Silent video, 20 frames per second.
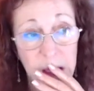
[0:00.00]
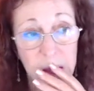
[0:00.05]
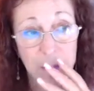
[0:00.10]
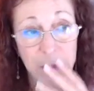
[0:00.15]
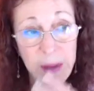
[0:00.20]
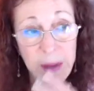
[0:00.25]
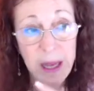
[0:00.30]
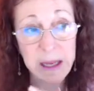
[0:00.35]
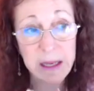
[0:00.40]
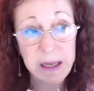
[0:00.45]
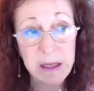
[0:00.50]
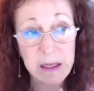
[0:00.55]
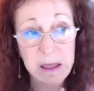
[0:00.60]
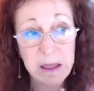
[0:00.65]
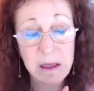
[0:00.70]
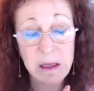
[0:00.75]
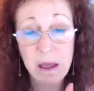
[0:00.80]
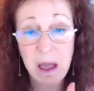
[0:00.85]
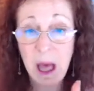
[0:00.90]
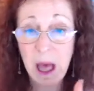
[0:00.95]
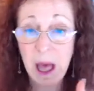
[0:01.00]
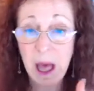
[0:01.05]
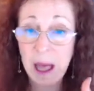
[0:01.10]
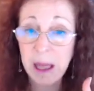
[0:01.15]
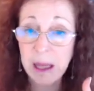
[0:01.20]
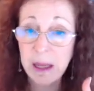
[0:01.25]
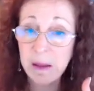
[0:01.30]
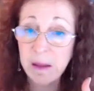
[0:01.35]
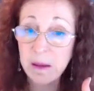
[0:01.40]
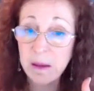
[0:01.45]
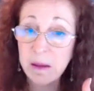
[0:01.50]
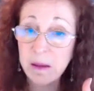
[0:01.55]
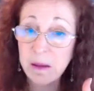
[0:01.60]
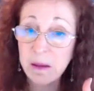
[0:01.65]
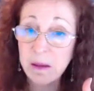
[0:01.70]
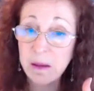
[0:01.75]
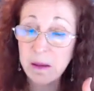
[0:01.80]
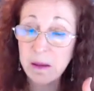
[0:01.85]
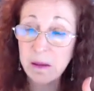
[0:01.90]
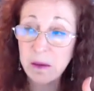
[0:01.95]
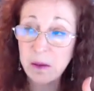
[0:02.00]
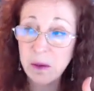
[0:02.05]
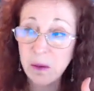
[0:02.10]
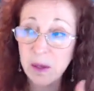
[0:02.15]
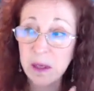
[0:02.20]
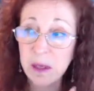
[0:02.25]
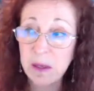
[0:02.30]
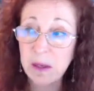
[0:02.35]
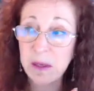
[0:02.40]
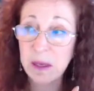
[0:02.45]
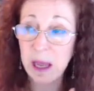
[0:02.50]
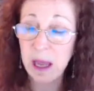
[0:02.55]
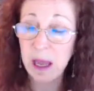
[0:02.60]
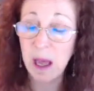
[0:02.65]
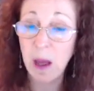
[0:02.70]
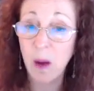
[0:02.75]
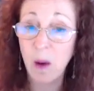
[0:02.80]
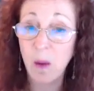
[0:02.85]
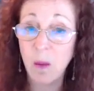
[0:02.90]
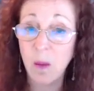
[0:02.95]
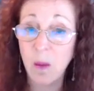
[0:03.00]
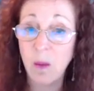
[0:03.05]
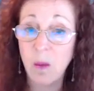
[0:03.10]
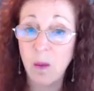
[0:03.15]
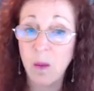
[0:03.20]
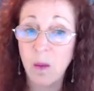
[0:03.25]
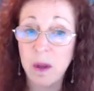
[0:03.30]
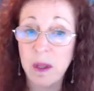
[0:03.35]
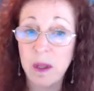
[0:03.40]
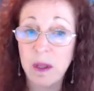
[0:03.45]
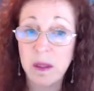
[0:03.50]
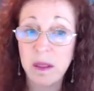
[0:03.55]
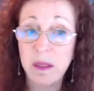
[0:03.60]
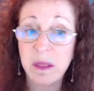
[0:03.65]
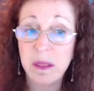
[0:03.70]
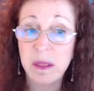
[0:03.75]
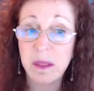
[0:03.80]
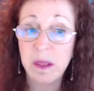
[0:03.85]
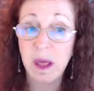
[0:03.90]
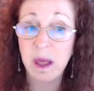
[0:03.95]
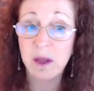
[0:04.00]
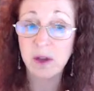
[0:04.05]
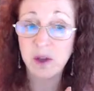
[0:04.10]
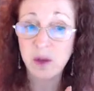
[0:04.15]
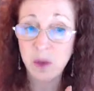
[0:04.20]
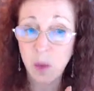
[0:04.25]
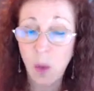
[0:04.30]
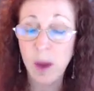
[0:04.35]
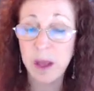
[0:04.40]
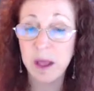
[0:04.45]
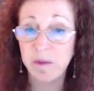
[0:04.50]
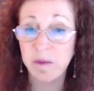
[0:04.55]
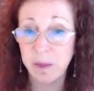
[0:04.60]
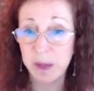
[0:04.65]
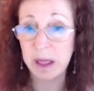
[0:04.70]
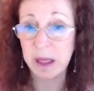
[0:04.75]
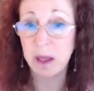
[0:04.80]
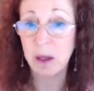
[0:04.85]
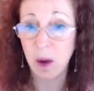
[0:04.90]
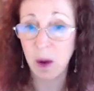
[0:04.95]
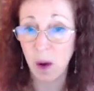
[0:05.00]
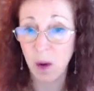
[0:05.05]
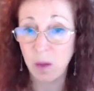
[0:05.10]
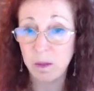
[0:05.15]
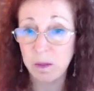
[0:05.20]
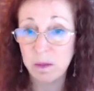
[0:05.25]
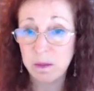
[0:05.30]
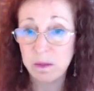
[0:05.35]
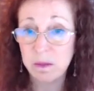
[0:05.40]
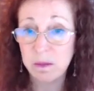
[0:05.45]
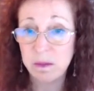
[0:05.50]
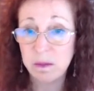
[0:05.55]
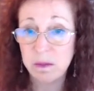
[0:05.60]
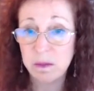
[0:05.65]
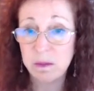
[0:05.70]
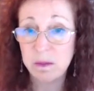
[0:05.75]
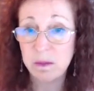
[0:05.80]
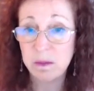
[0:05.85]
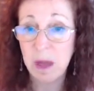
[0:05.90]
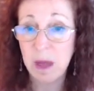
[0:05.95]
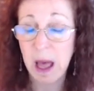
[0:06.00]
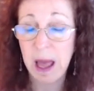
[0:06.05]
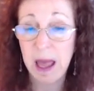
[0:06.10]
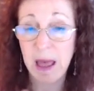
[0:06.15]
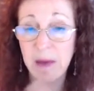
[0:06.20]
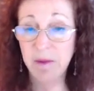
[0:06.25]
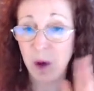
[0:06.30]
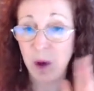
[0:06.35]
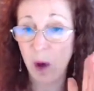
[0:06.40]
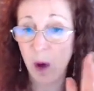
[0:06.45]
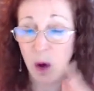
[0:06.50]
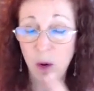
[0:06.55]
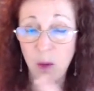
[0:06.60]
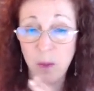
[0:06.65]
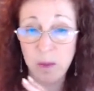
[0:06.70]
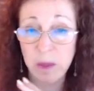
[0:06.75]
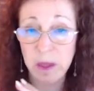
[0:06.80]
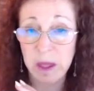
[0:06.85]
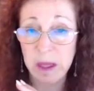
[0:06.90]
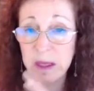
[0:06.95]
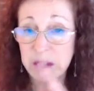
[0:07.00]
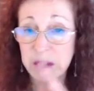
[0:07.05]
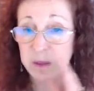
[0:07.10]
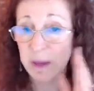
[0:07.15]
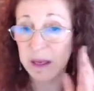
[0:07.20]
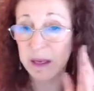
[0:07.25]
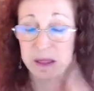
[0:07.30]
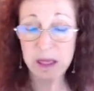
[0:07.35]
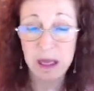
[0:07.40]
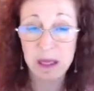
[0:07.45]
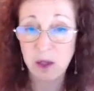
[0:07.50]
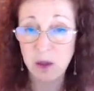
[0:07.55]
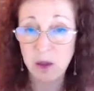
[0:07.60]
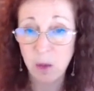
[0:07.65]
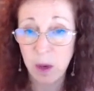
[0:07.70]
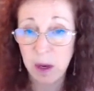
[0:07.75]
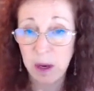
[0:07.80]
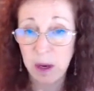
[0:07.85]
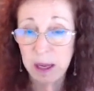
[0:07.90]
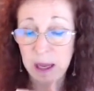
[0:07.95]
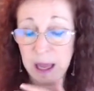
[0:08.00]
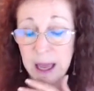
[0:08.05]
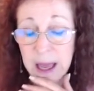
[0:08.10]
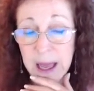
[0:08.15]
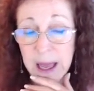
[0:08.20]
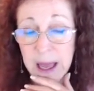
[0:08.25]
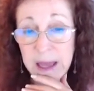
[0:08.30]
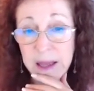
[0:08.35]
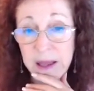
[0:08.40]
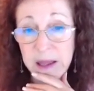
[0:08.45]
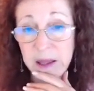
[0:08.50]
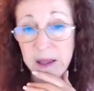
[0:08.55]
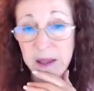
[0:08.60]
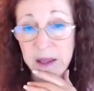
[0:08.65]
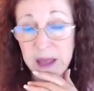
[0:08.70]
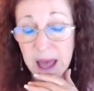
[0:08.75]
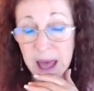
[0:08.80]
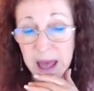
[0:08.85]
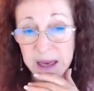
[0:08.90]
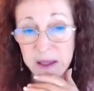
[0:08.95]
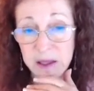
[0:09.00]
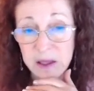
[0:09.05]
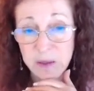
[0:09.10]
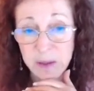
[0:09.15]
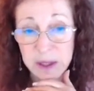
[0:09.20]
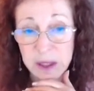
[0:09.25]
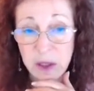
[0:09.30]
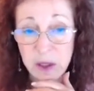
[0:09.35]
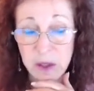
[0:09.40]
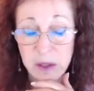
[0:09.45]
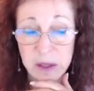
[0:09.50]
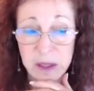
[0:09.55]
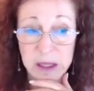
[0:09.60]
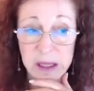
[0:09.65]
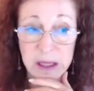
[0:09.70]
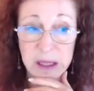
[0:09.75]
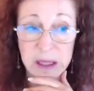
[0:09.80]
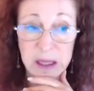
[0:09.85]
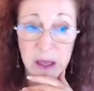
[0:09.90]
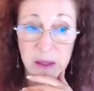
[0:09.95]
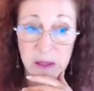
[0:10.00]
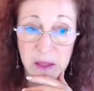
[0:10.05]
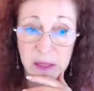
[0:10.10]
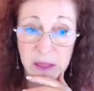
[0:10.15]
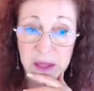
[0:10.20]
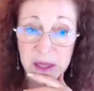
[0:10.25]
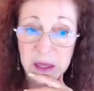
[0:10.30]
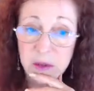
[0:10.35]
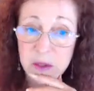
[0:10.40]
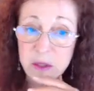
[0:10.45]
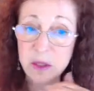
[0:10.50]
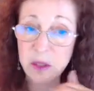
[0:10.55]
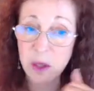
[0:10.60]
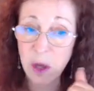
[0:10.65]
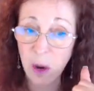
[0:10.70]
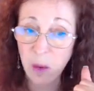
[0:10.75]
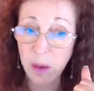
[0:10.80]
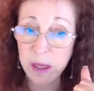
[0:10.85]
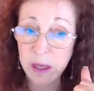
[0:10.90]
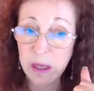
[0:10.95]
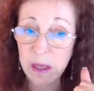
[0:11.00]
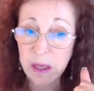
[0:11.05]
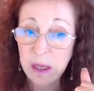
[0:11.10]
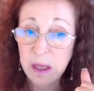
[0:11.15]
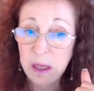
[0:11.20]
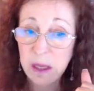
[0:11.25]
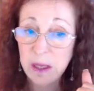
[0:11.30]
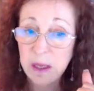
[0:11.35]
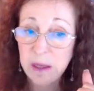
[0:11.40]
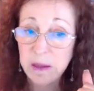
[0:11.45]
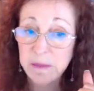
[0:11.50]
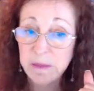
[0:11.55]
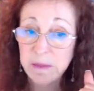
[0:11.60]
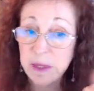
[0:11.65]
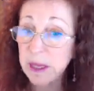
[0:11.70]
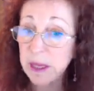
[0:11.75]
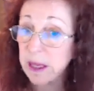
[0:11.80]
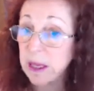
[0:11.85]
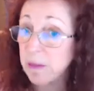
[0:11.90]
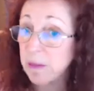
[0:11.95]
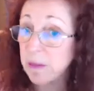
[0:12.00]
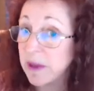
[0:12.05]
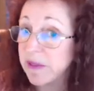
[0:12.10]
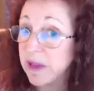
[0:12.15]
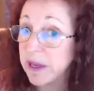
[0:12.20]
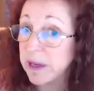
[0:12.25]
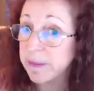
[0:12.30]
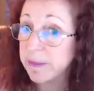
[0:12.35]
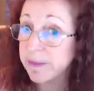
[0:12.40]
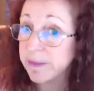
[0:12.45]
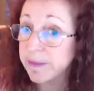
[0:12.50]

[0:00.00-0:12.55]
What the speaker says: But I do it now with a joy of being at home. I have a home that is my sanctuary, and that has been a good thing. The other thing is knowing that I can pivot.